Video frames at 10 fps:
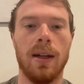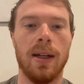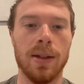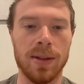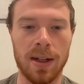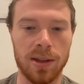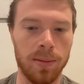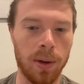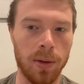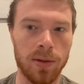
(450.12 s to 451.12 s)
and there was actually a
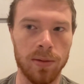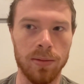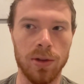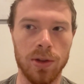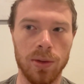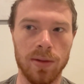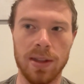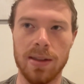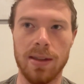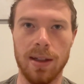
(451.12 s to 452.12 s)
post from June of
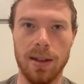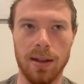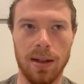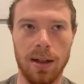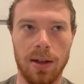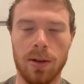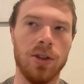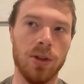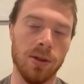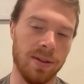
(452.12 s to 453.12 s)
this year, or
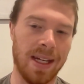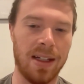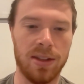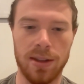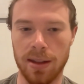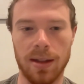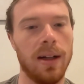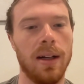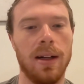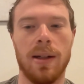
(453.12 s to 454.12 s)
June of last
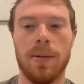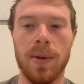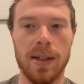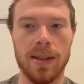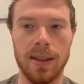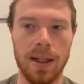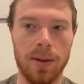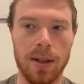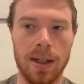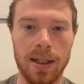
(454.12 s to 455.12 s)
year, basically
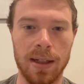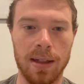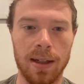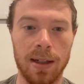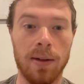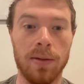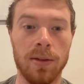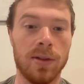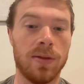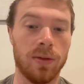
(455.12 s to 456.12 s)
outlining a
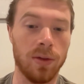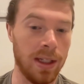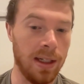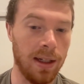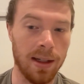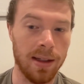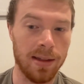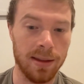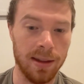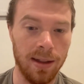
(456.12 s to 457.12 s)
governance-free
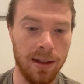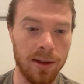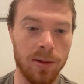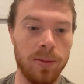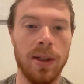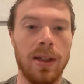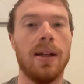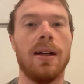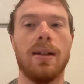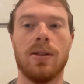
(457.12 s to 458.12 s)
LSD that would be
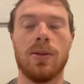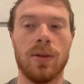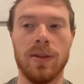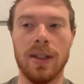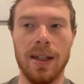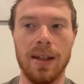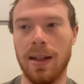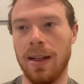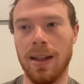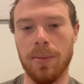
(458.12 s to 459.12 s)
at sort of the
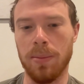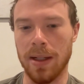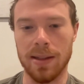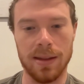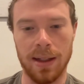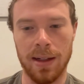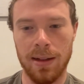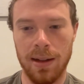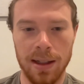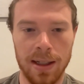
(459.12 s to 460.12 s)
ETH base
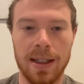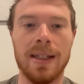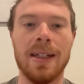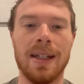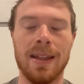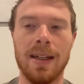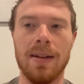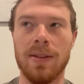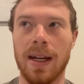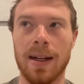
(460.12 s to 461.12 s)
layer. And I think
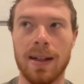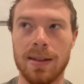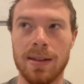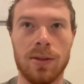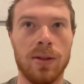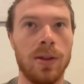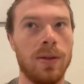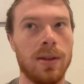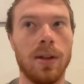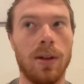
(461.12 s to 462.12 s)
if that gets
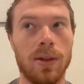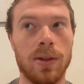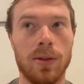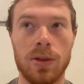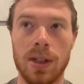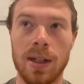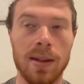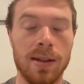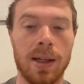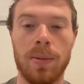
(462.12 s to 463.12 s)
introduced, it also shake
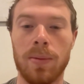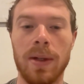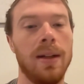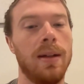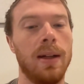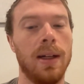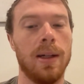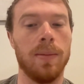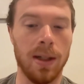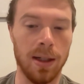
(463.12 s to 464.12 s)
things up a bit
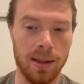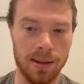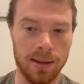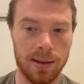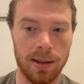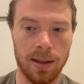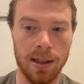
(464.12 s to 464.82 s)
because